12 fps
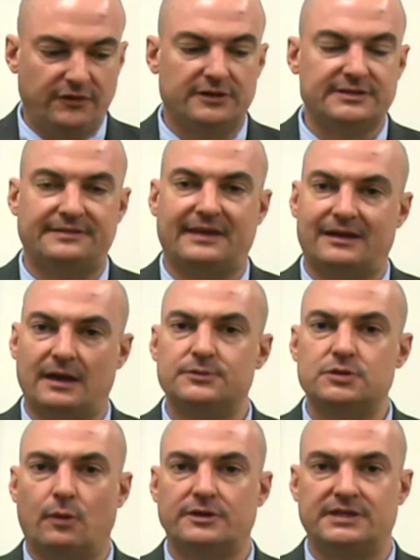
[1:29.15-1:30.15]
feels that they come
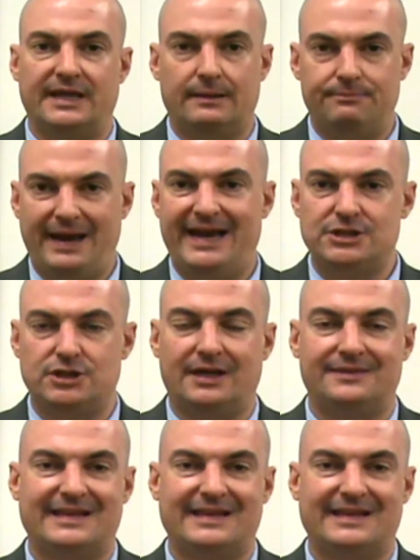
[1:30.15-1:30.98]
to work to get a paycheck,